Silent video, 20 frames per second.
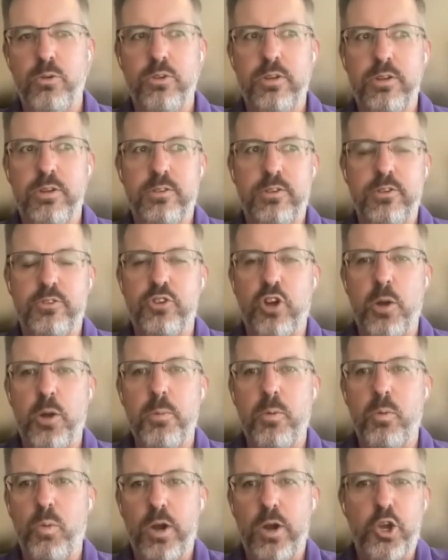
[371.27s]

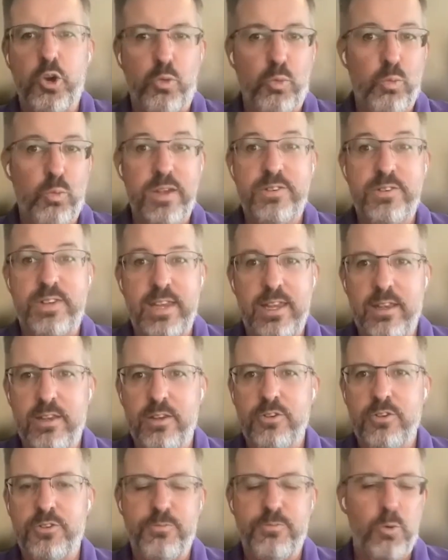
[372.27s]
determine what your risk
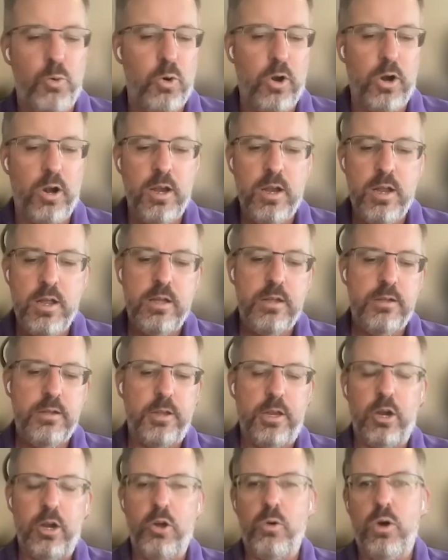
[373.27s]
is for,
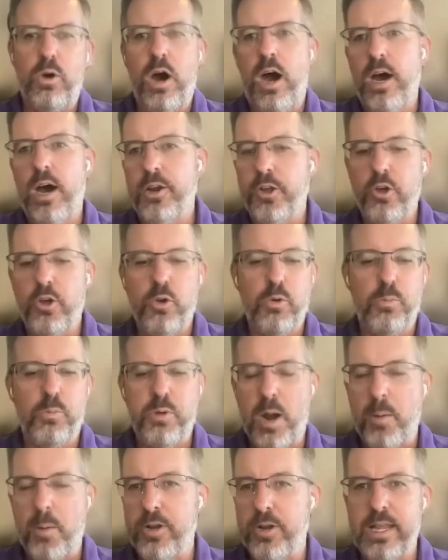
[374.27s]
auto or
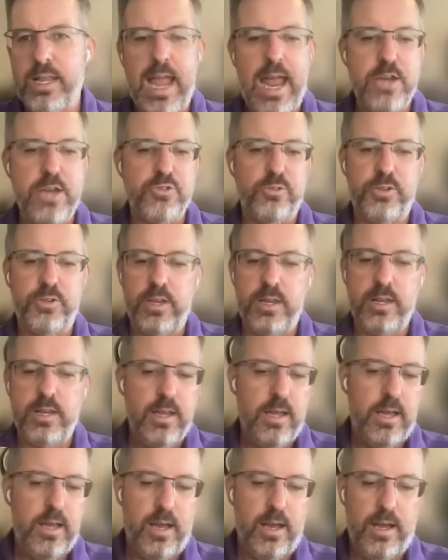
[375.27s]
property and casualty,
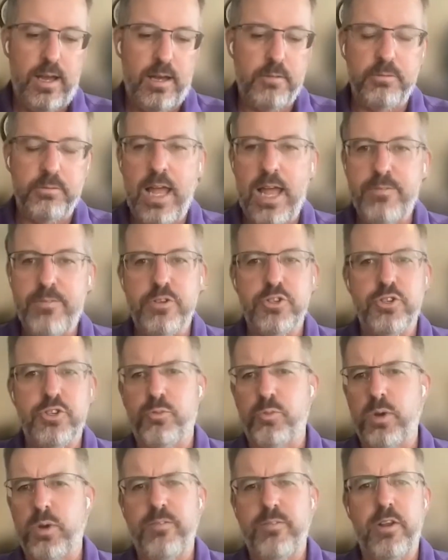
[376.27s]
life
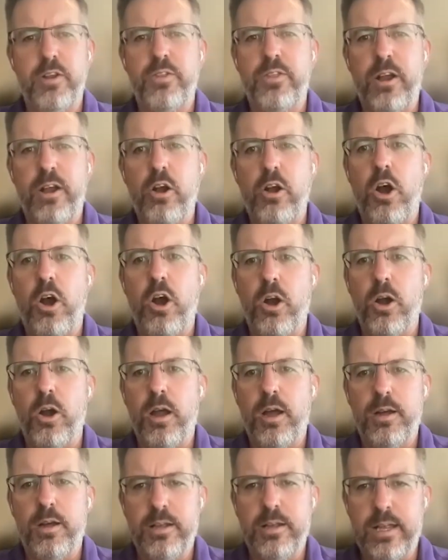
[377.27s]
insurance, whatever, there
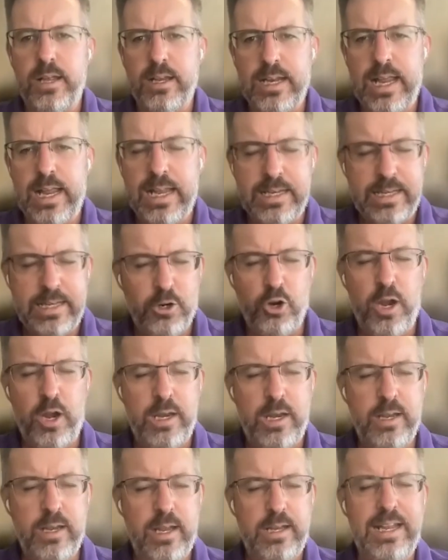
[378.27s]
are
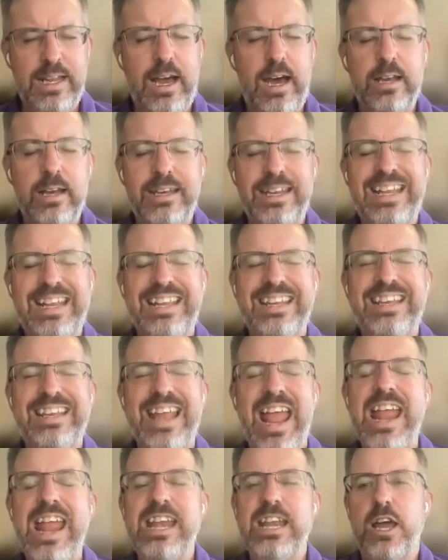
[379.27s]
an
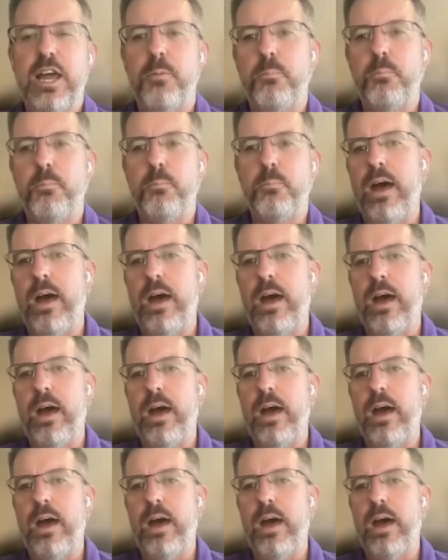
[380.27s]
inane amount
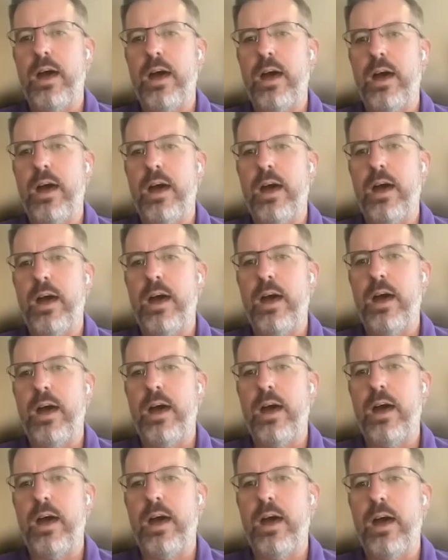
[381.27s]
of
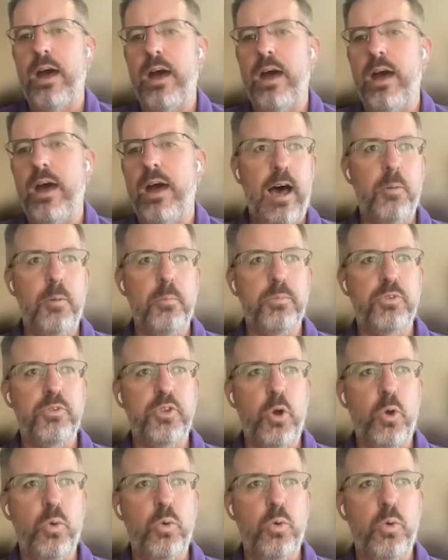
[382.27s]
redundancies.
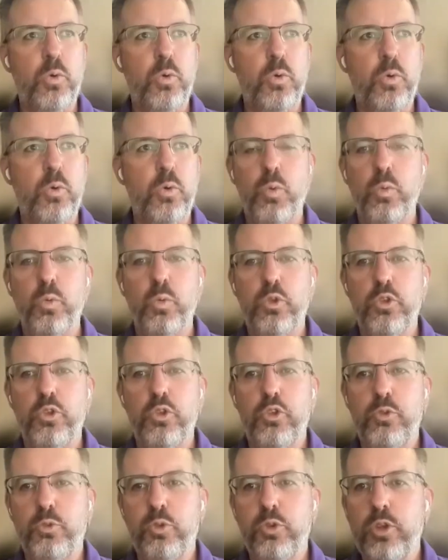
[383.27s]
So,
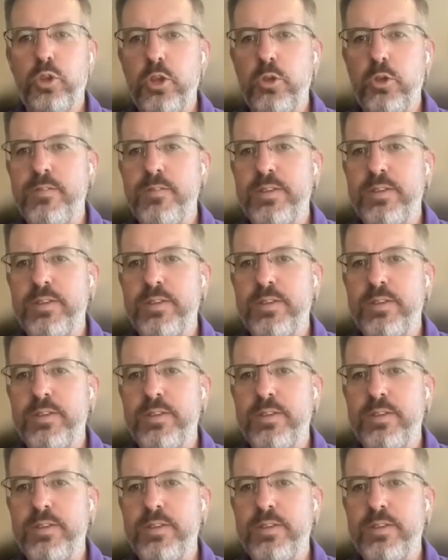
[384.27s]
you have an